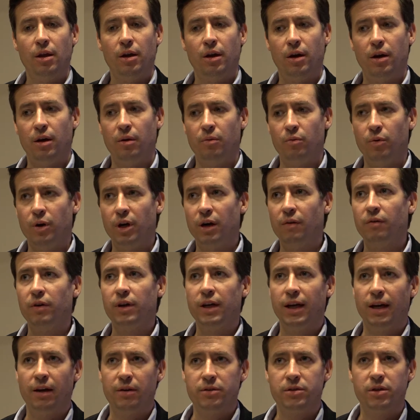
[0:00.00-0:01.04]
whatever
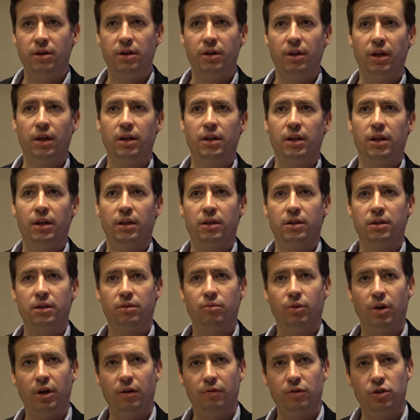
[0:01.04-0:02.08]
counseling they need,
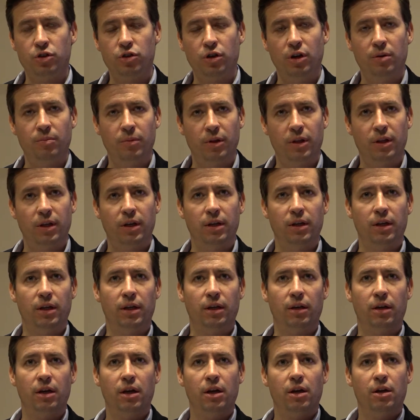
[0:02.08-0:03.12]
whatever treatment they
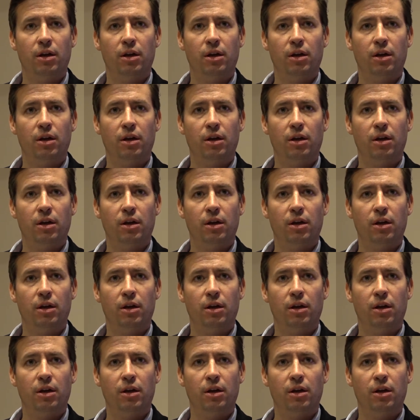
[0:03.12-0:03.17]
need,